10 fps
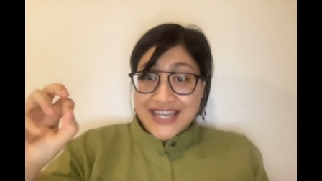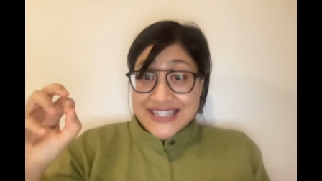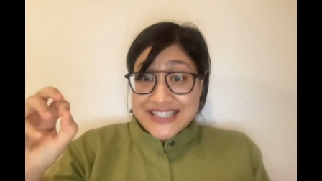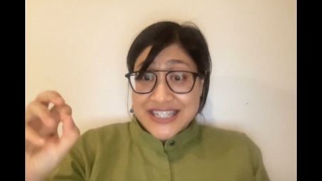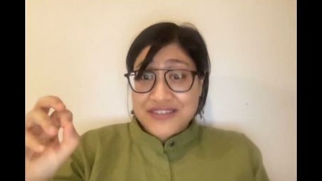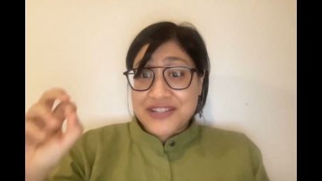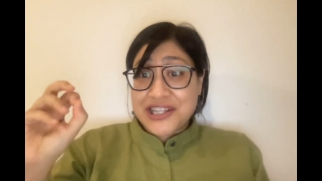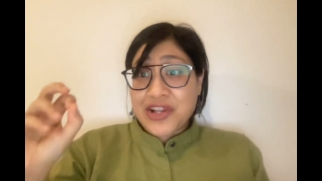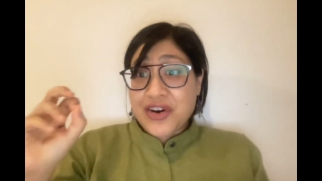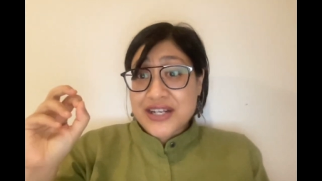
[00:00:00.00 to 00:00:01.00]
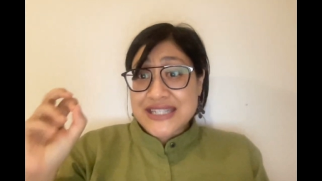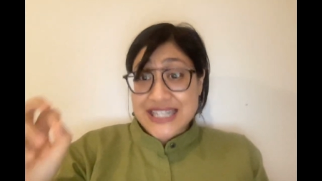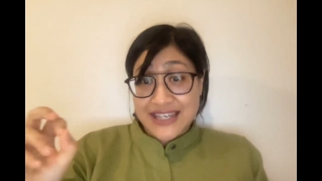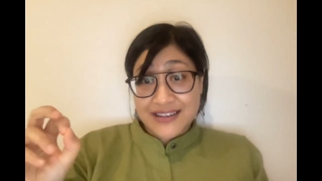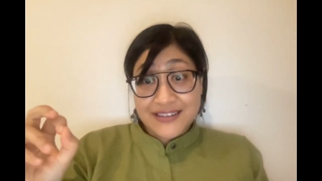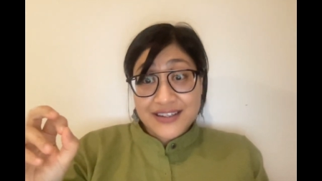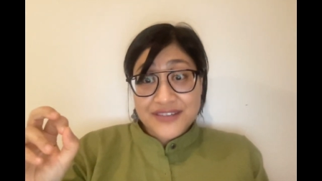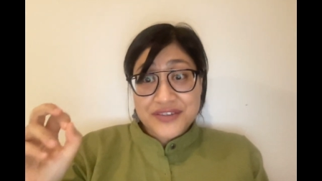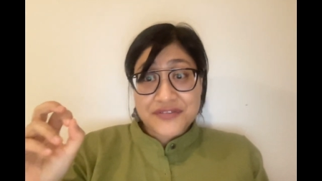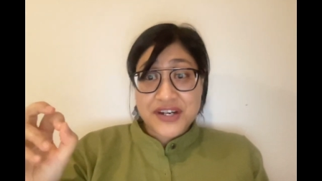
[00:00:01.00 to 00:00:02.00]
end of a long tail
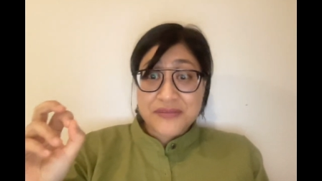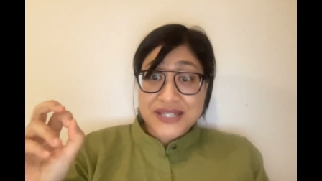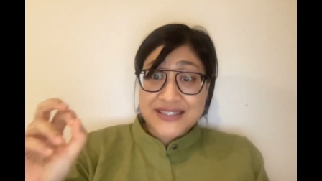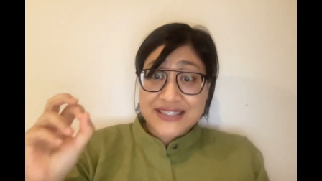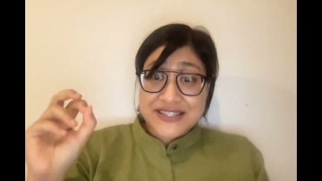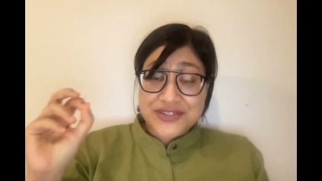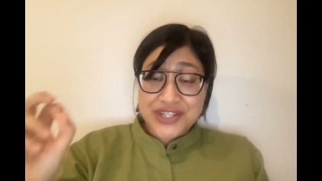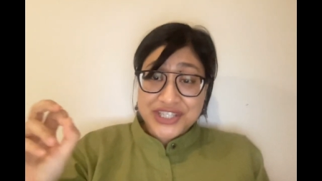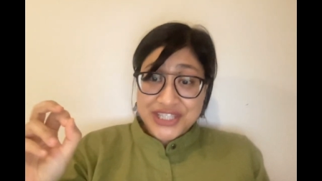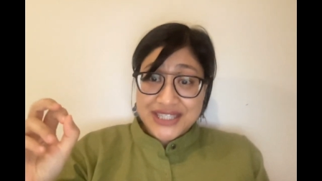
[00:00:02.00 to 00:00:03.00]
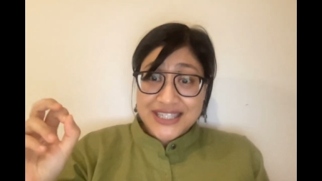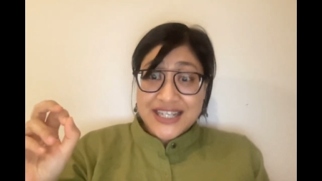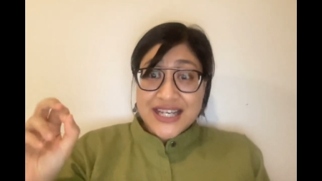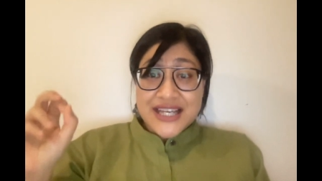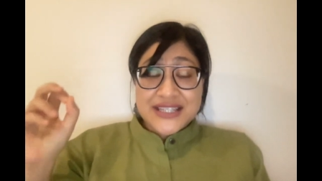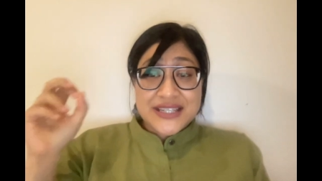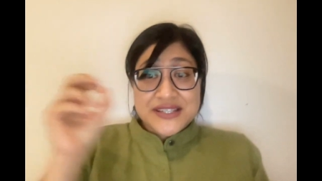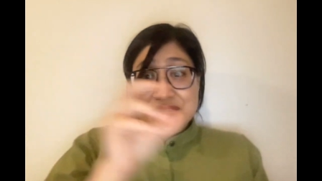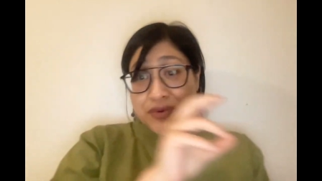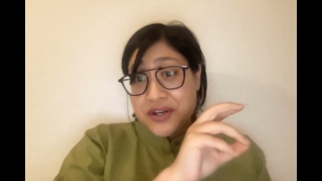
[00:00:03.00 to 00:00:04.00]
of environmental destruction that
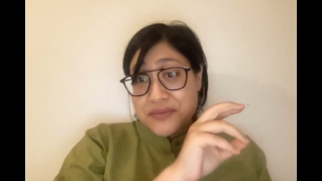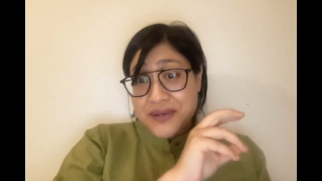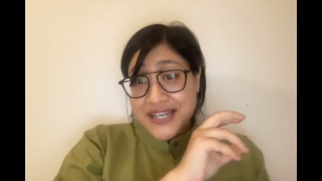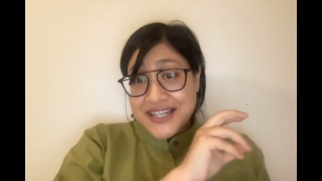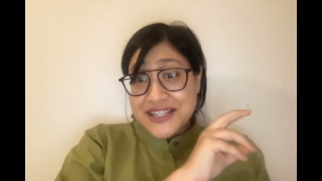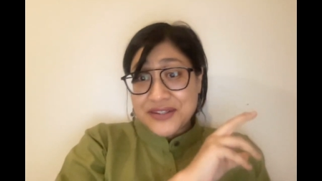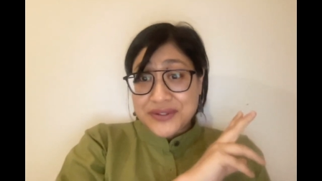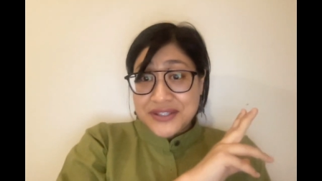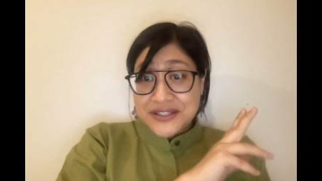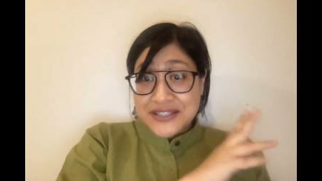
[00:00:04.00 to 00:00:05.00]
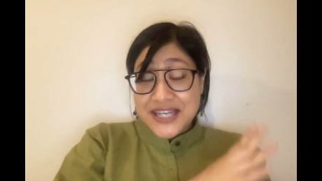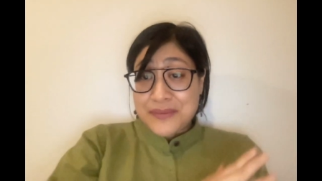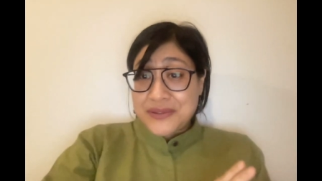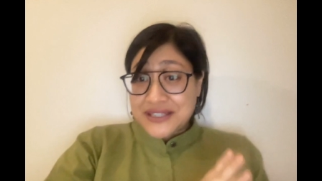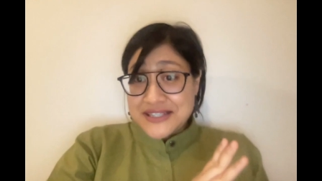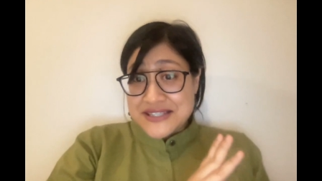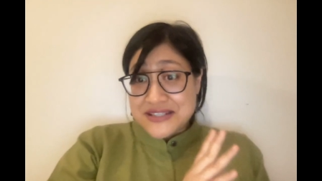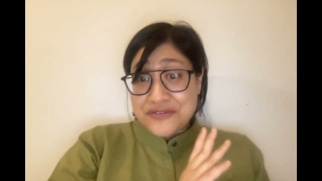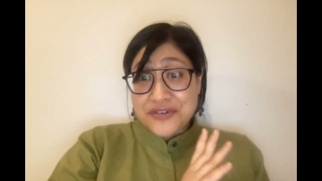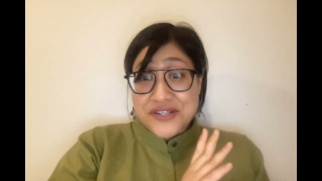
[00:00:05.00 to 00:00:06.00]
is wrought by colonial
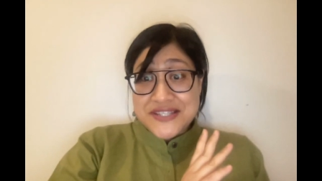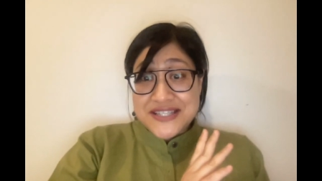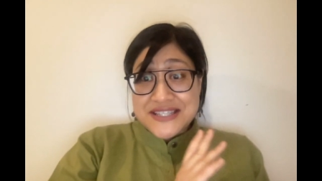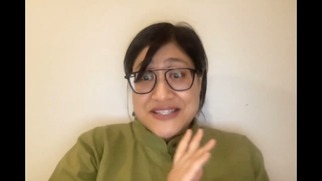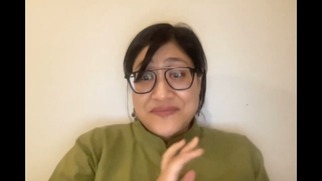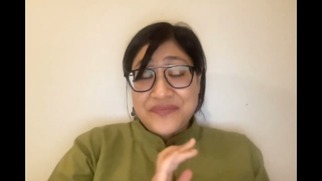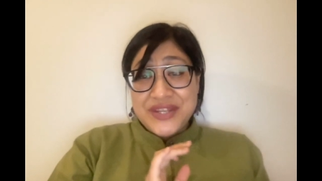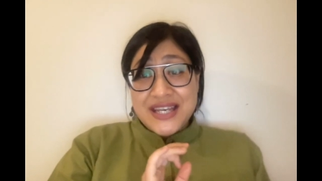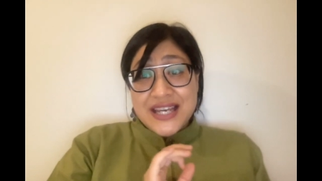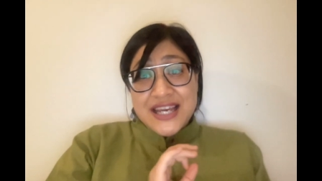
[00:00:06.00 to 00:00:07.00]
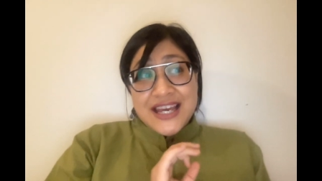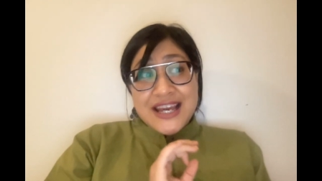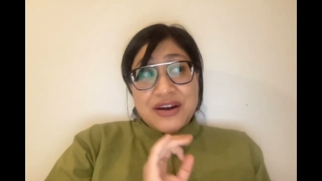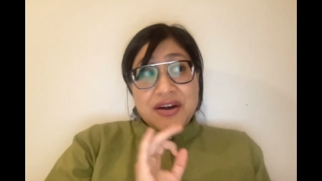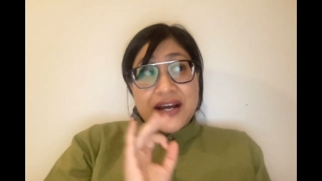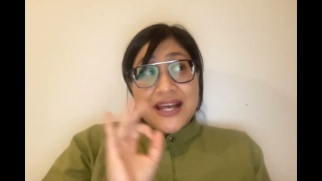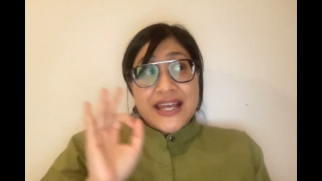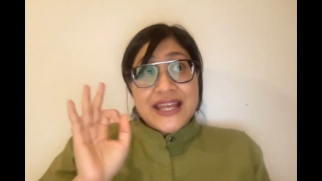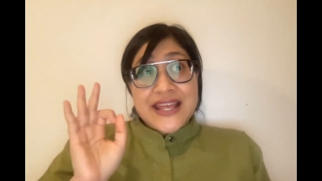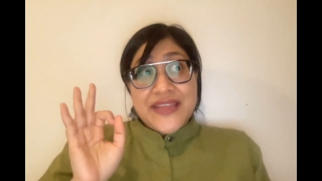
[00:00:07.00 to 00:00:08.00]
capitalist forces.
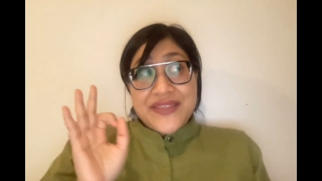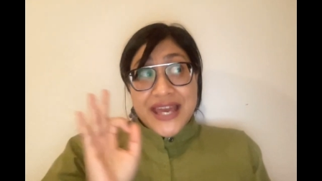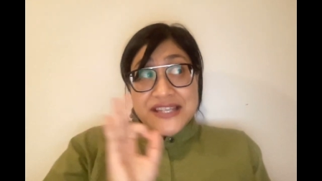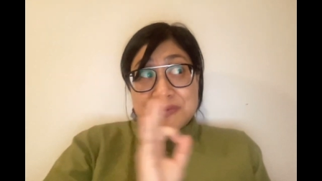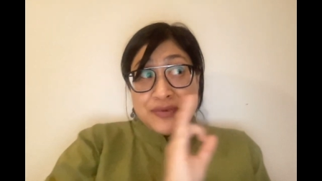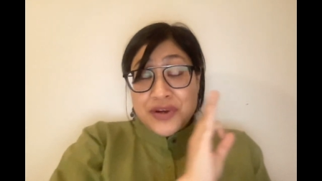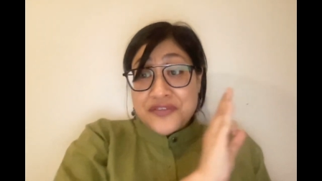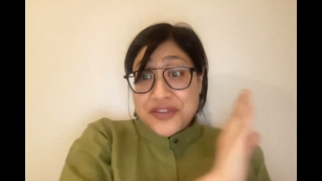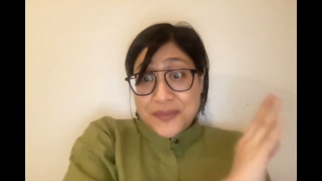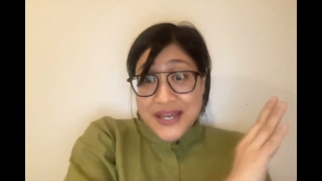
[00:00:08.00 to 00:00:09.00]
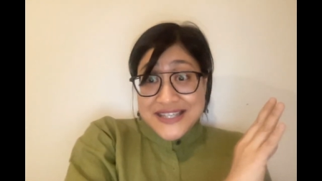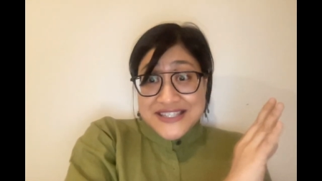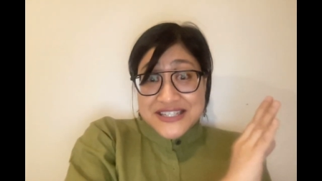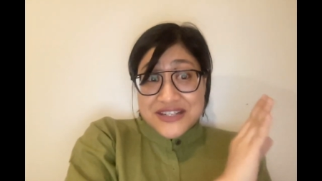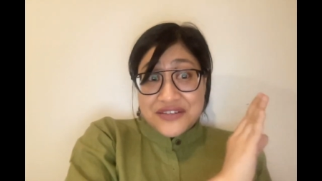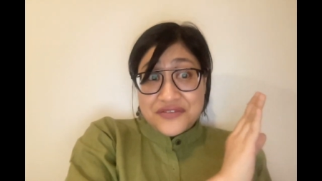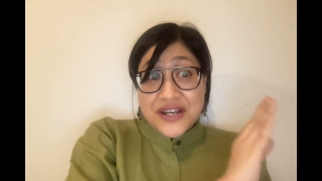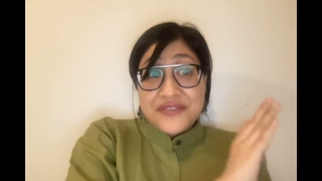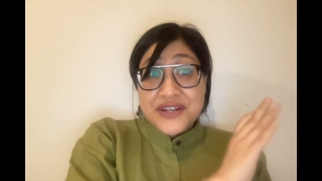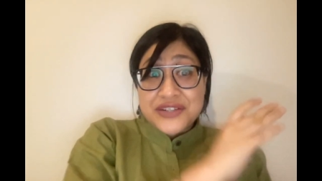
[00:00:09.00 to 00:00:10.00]
And that has been wrought over the past
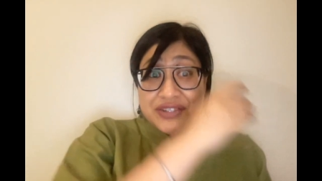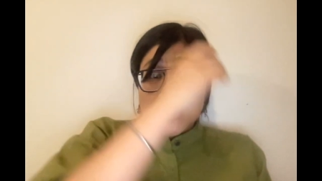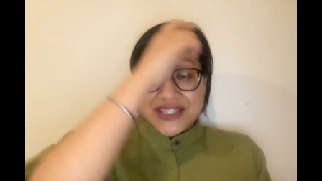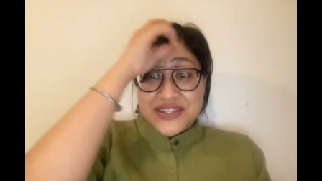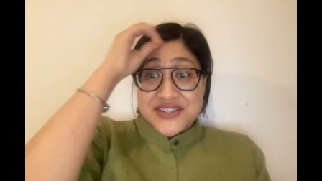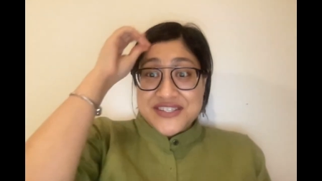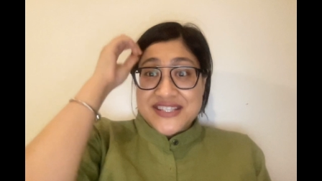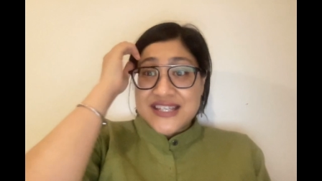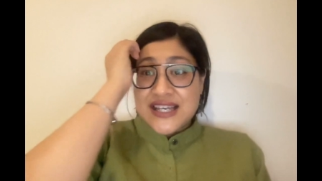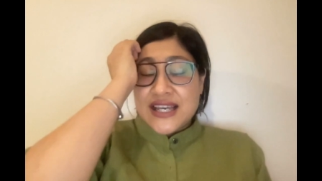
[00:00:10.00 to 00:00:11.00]
500 years.